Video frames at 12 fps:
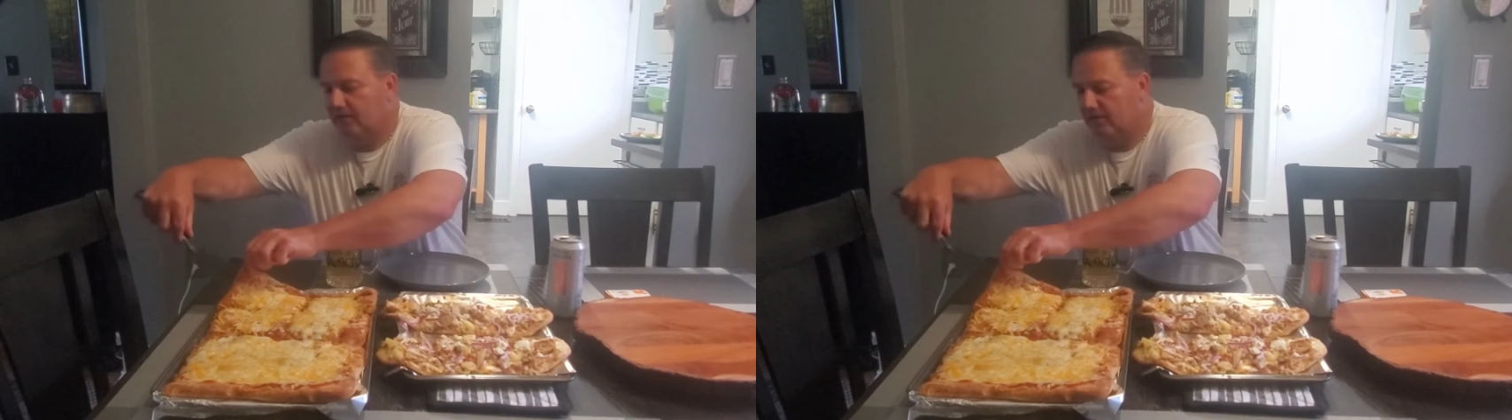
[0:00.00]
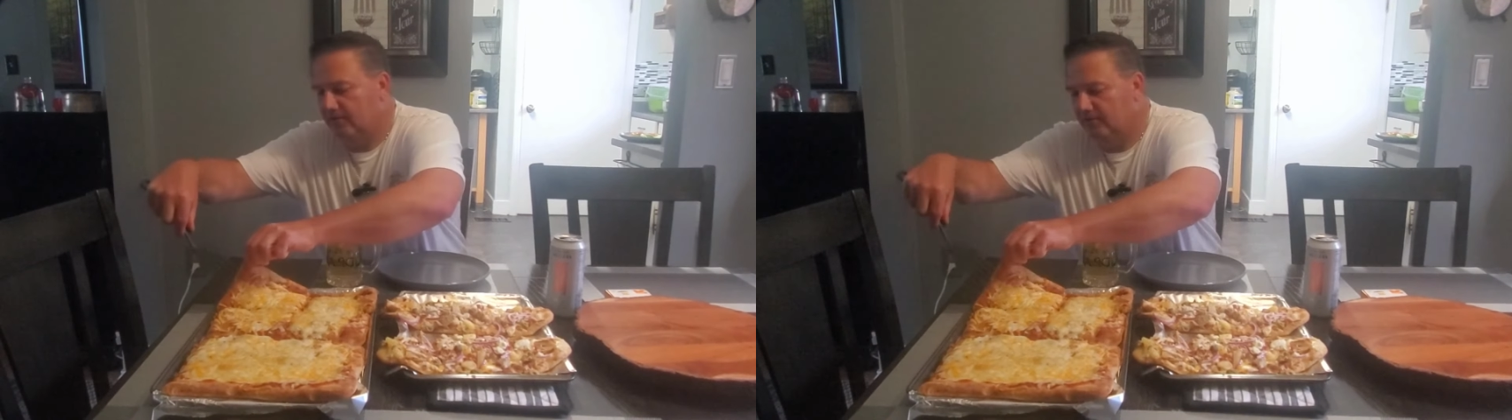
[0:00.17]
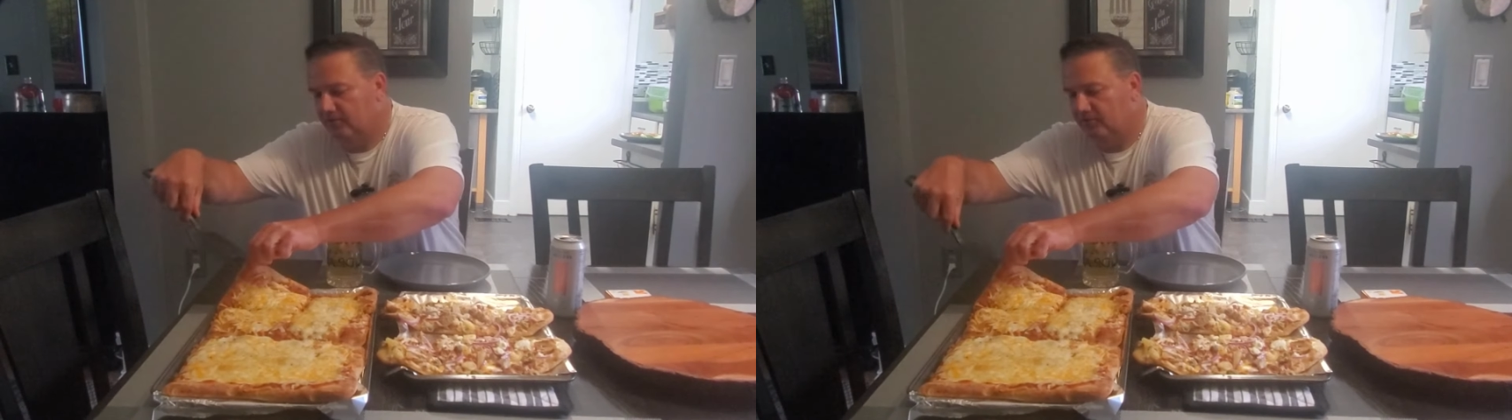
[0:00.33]

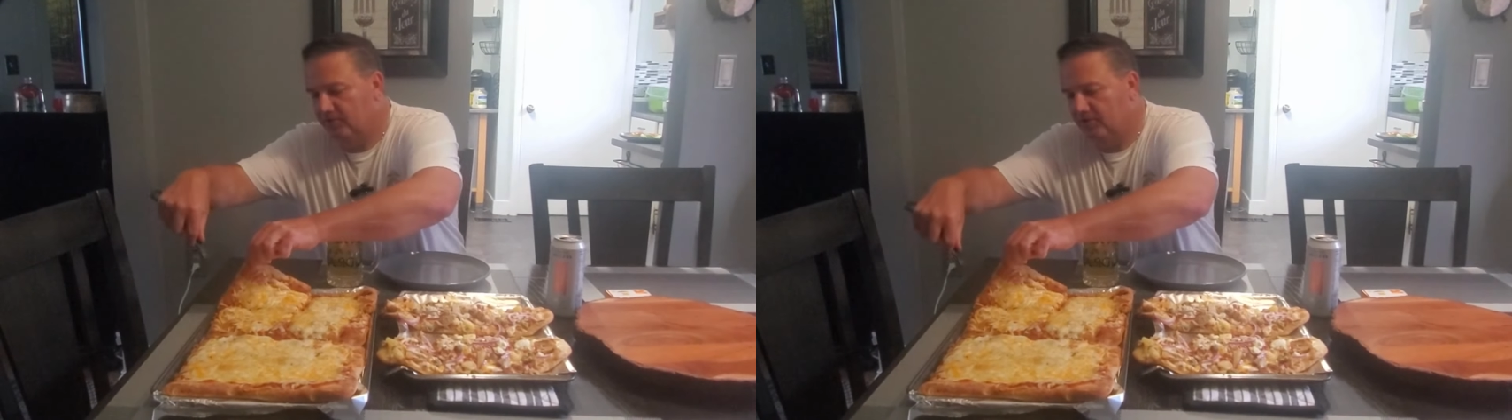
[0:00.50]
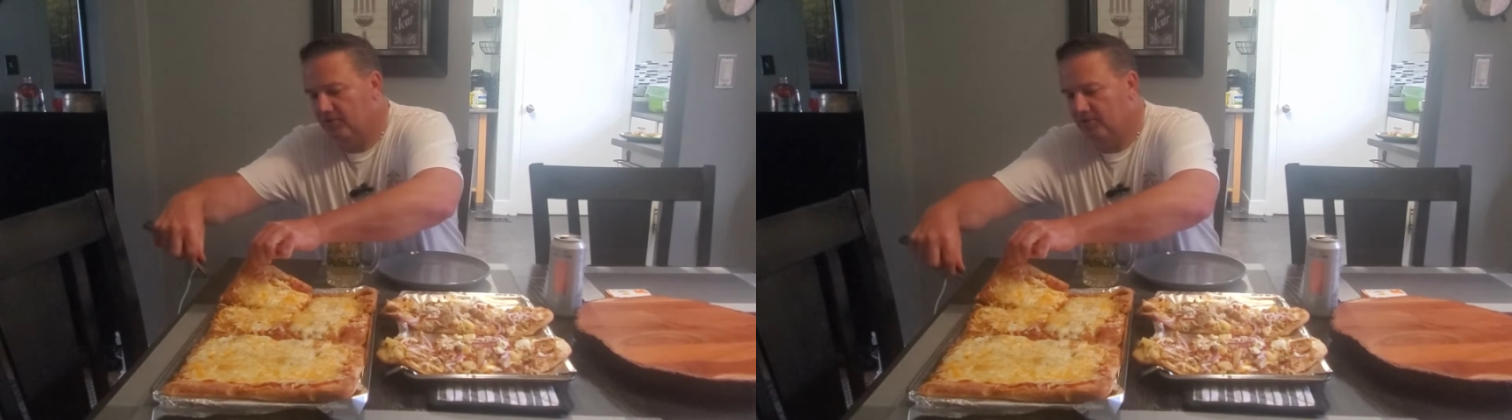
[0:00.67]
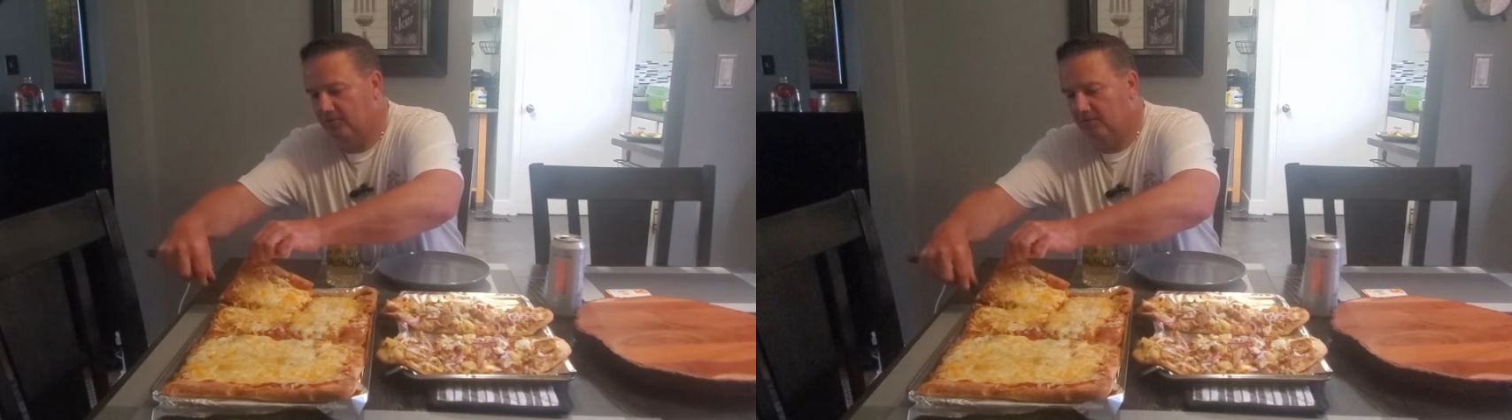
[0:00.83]
kids'
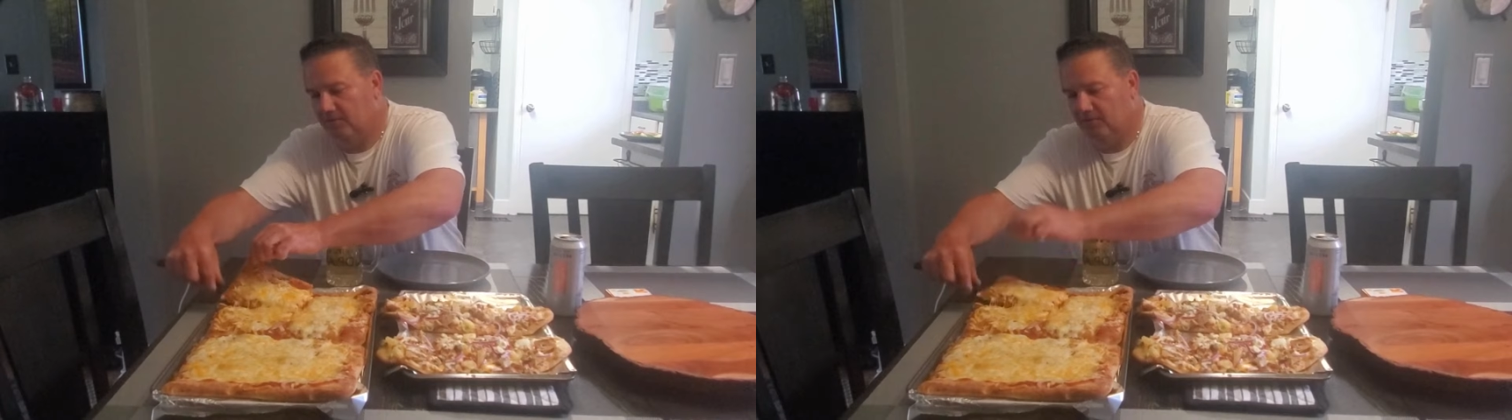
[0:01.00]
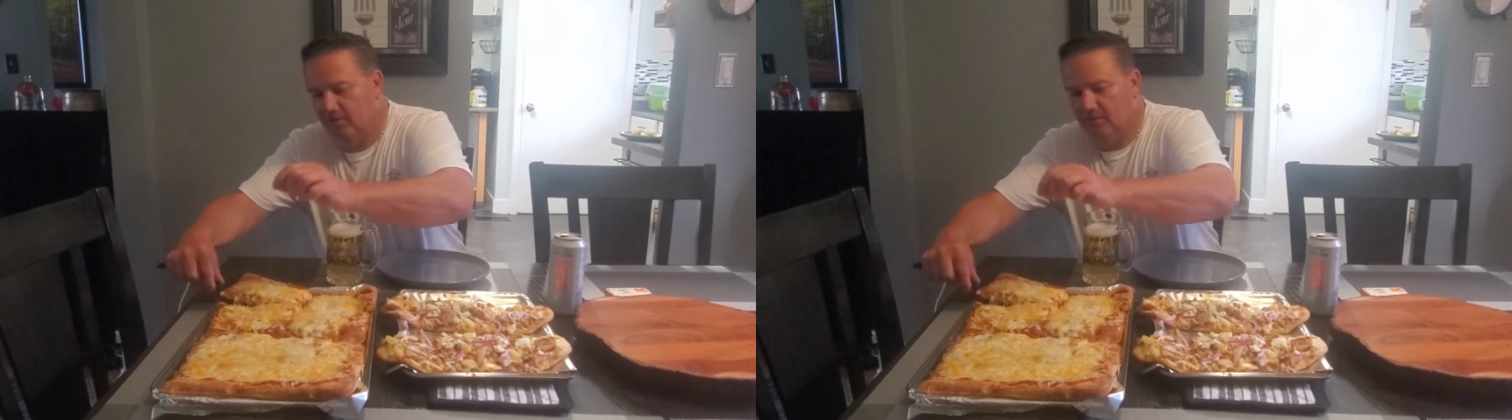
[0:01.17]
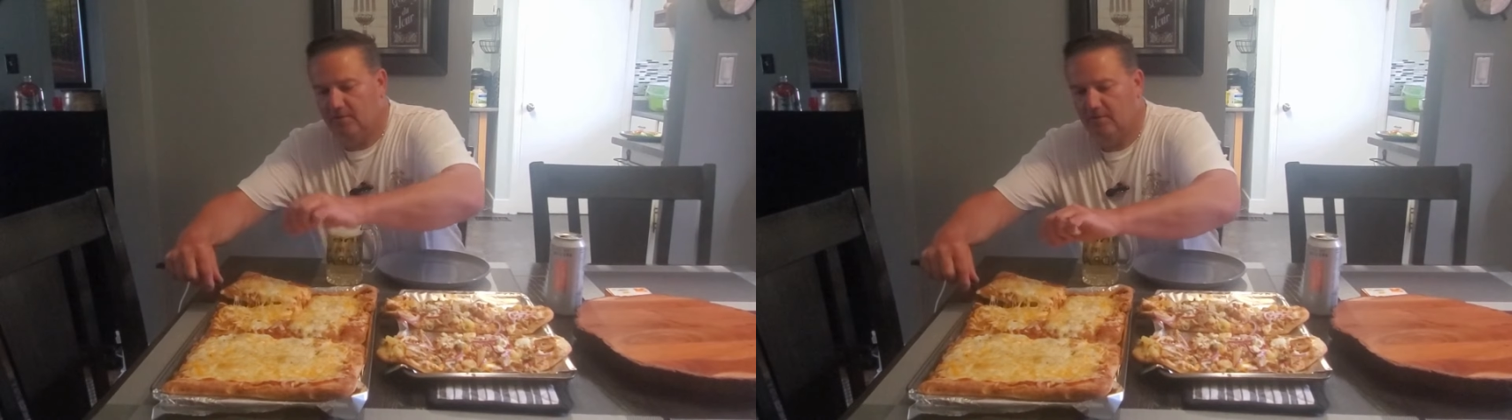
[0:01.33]
cheese
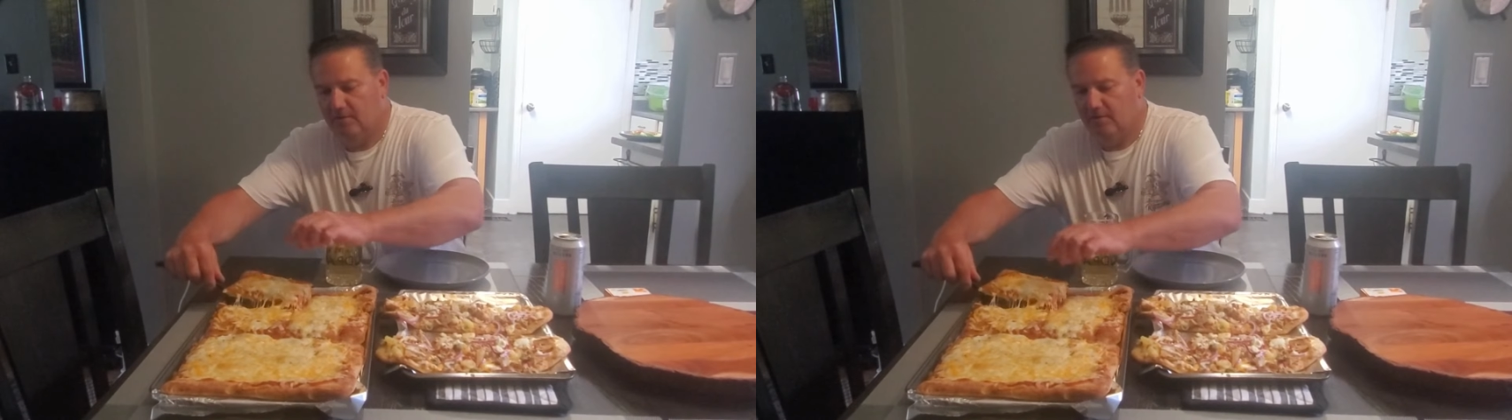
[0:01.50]
pizza.